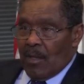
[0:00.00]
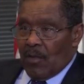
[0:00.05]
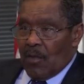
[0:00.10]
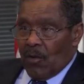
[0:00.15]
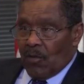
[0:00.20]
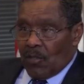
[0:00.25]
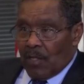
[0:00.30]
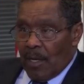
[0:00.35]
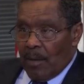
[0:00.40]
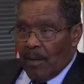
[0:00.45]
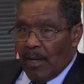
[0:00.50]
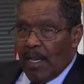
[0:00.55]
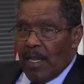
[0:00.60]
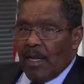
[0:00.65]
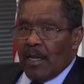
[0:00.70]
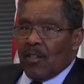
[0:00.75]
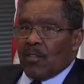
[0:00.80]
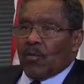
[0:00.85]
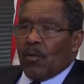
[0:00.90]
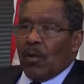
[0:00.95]
those coming
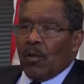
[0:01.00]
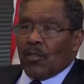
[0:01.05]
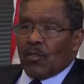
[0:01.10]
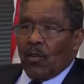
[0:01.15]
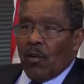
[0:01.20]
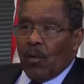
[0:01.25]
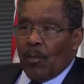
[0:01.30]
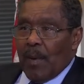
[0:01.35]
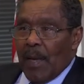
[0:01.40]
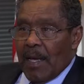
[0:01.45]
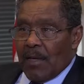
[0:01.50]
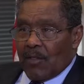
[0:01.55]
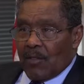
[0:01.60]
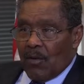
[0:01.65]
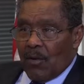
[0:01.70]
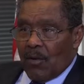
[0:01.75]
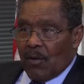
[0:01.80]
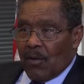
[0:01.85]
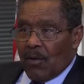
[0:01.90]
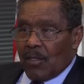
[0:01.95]
in as well as all past
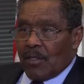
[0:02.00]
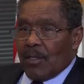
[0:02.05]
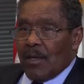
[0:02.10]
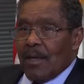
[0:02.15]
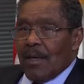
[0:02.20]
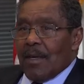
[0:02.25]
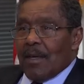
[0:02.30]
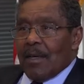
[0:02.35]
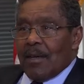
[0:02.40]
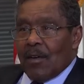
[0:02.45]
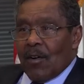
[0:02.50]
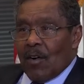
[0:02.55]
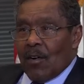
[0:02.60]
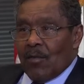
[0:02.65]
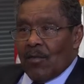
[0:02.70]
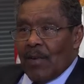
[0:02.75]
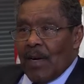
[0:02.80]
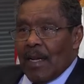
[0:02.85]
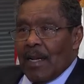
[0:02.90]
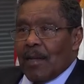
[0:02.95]
law clerks, are
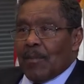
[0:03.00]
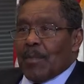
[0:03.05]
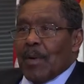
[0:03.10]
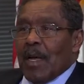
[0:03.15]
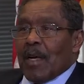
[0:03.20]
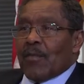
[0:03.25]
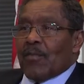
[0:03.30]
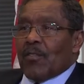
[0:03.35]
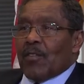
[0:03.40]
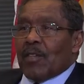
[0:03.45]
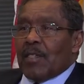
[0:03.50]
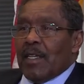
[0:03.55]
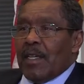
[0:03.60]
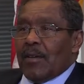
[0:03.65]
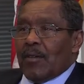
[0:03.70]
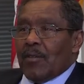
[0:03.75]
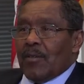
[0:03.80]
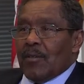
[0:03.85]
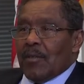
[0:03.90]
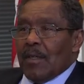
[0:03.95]
invited back for a
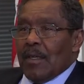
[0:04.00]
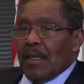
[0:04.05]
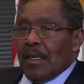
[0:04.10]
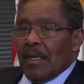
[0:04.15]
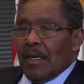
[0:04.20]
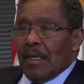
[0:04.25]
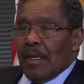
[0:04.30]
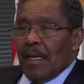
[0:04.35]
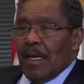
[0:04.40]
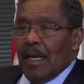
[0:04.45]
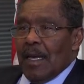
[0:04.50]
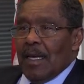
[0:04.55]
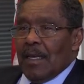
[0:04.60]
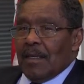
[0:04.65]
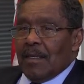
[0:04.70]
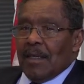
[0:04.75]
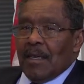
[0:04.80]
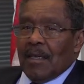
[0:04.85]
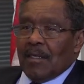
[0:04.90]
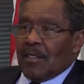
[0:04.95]
dinner,
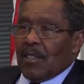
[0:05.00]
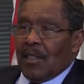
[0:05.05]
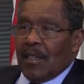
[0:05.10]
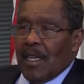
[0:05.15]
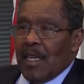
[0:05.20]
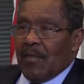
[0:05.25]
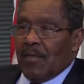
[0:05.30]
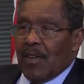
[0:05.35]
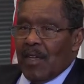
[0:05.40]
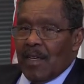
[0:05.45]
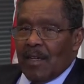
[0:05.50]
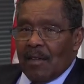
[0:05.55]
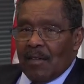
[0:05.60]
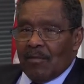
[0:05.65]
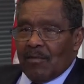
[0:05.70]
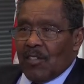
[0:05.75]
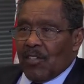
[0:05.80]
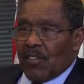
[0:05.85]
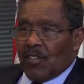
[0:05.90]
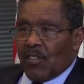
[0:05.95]
and it's an evening
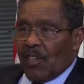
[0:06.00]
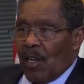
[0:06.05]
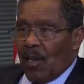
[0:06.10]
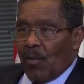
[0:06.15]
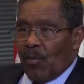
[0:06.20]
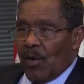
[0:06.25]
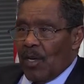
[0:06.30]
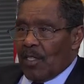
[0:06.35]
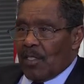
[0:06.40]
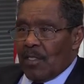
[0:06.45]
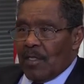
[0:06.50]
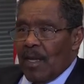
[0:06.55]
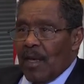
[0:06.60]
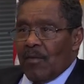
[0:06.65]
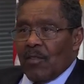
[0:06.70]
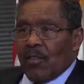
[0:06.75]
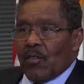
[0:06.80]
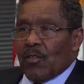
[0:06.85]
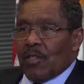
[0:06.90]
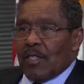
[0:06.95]
of just celebration,
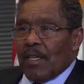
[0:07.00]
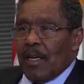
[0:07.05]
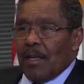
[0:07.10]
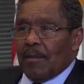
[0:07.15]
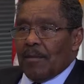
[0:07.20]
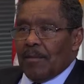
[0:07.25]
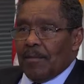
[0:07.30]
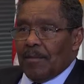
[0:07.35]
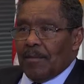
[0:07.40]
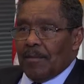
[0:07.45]
having a good time.